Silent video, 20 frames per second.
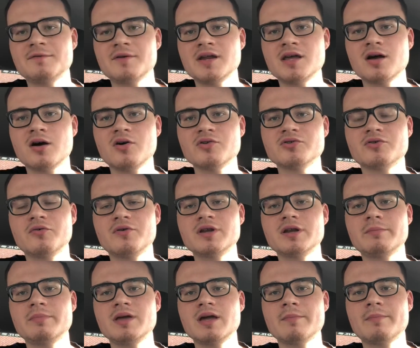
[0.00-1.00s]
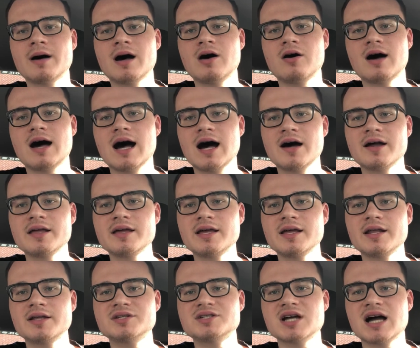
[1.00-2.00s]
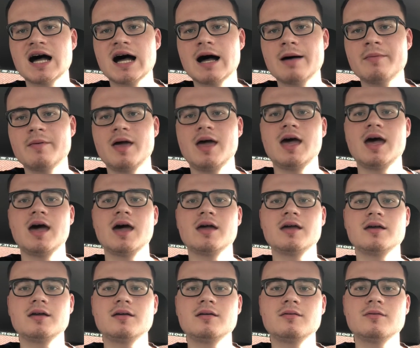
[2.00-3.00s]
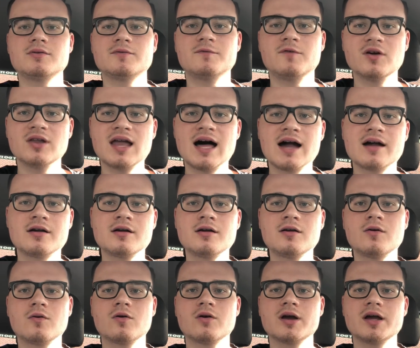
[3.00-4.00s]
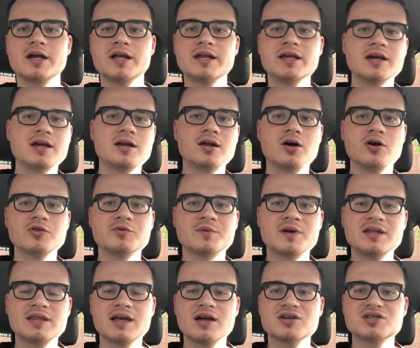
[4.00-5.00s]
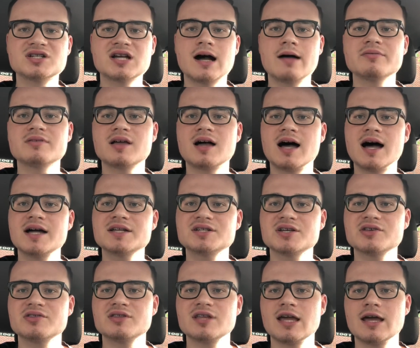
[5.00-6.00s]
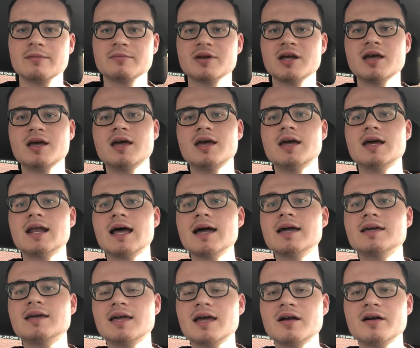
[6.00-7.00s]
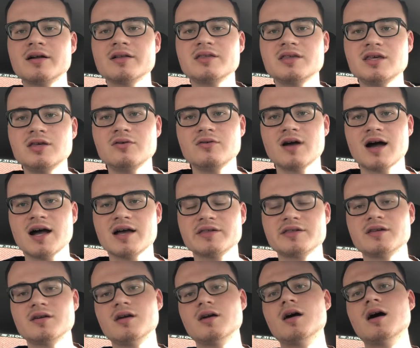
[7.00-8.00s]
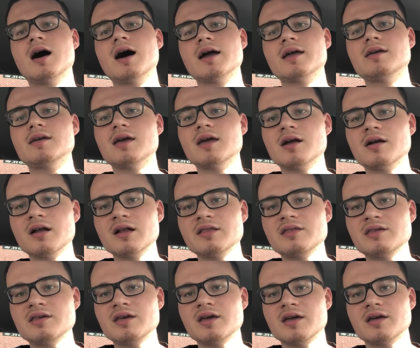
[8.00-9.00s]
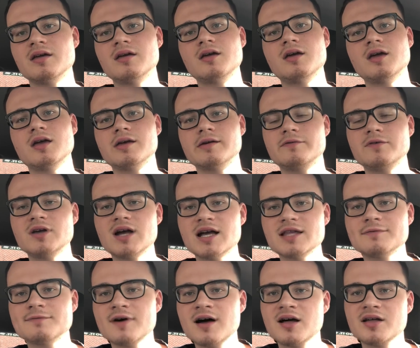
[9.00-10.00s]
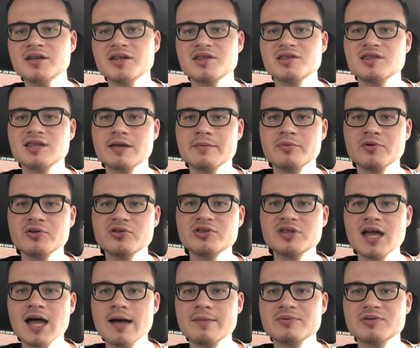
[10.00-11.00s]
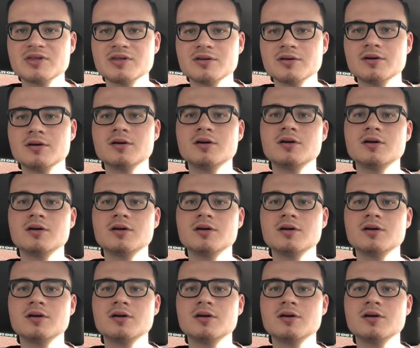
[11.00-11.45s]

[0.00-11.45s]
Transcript: video is going to be about how to get a job at Foot Locker or any of those retail shops I just named. And I guarantee you guys, I guarantee it, if you guys follow these simple steps,